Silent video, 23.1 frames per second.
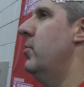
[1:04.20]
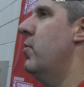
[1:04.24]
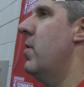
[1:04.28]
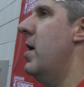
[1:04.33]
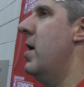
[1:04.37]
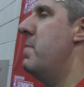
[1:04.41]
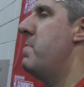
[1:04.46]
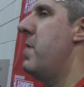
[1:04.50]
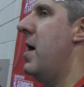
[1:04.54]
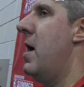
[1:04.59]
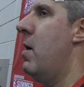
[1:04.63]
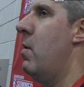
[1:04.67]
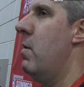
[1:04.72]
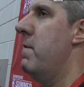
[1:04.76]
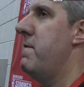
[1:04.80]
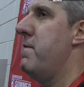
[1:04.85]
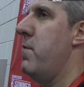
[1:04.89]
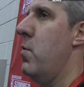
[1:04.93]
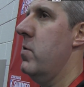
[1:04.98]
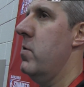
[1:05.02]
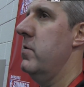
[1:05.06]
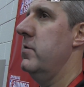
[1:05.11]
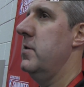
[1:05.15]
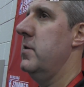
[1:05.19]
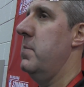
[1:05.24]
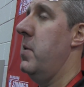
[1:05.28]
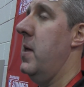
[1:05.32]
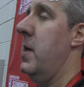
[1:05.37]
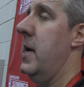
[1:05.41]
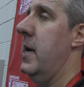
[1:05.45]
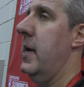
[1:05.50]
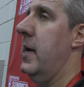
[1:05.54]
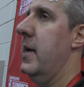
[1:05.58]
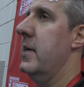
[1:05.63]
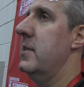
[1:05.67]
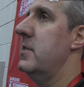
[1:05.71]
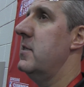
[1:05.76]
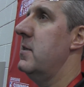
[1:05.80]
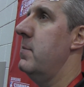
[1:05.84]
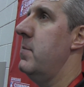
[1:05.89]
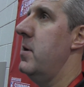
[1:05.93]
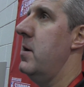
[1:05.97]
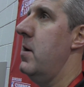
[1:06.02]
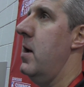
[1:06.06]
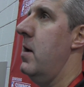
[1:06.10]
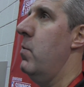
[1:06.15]
great power forwards that played against
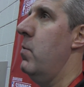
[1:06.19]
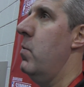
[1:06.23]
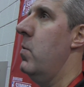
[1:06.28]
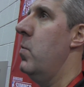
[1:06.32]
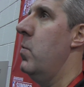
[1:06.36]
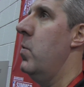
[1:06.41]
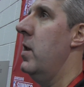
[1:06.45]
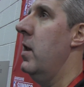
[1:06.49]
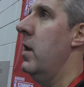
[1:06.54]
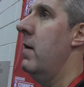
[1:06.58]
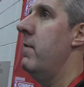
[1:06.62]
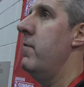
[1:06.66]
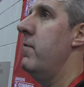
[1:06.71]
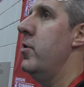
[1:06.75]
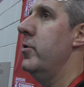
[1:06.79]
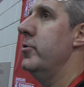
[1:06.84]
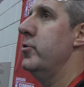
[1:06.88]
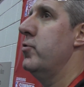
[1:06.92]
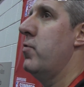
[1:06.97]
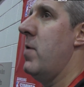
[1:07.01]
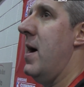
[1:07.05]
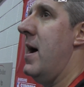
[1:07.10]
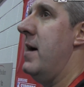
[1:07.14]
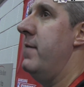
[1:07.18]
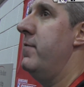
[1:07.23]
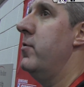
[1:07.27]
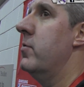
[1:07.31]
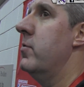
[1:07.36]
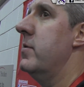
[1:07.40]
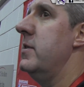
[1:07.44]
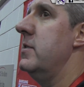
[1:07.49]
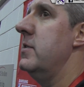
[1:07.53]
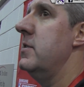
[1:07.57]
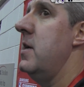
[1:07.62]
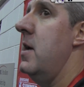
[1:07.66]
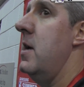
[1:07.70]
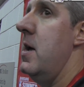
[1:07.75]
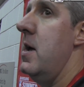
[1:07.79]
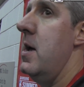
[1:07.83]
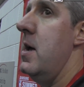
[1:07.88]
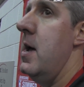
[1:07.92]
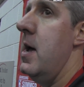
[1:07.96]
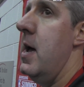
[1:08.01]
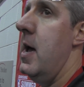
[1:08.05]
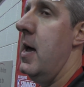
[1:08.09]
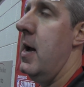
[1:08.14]
him, and we love those rivalries.
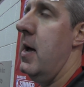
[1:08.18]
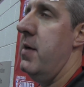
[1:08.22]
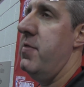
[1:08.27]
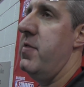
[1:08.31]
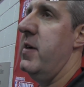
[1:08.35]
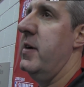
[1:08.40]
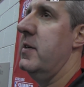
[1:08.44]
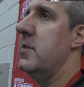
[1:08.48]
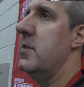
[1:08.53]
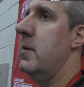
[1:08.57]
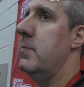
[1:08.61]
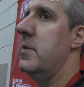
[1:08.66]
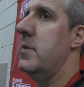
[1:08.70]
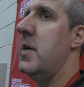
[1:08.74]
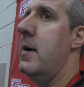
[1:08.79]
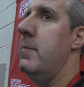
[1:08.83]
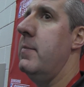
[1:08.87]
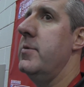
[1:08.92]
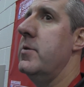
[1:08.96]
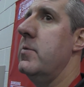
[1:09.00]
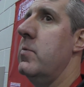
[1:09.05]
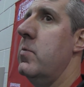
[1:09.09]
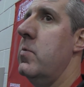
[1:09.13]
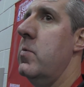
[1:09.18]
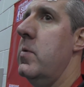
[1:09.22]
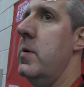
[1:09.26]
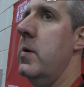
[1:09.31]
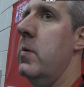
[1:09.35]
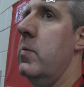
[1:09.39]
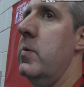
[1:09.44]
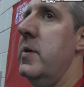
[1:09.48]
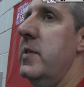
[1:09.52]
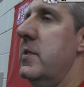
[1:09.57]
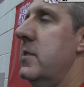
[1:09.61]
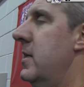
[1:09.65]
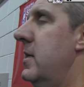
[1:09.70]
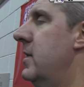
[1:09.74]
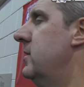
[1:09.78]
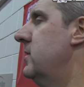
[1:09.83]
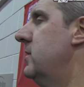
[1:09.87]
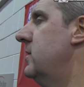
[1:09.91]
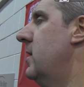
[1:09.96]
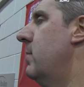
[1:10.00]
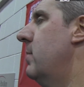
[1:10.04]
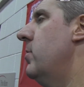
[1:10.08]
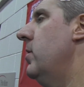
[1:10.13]
And I think sometimes we see
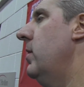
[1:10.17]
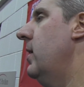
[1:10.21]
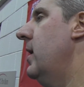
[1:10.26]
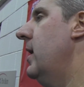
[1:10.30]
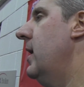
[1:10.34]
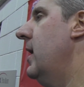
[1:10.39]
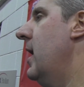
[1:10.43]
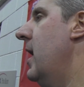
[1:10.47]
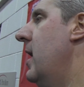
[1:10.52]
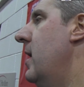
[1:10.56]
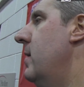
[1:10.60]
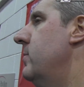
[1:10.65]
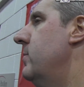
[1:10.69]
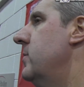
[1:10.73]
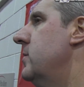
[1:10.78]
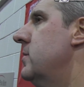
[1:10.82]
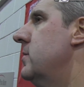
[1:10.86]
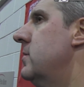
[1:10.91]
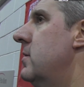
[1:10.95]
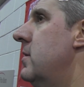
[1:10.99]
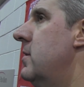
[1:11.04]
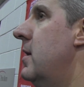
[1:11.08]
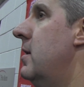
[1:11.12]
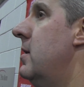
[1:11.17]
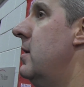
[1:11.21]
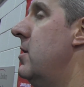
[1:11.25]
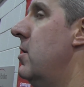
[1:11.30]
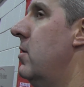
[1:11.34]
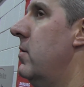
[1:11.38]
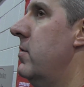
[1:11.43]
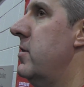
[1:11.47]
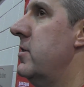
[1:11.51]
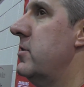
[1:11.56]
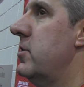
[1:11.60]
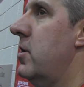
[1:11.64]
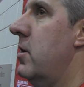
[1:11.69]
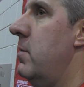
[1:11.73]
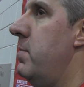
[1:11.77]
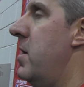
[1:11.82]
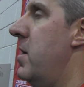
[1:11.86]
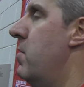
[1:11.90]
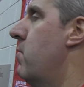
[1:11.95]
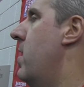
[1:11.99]
in summer league games that, you know, this could be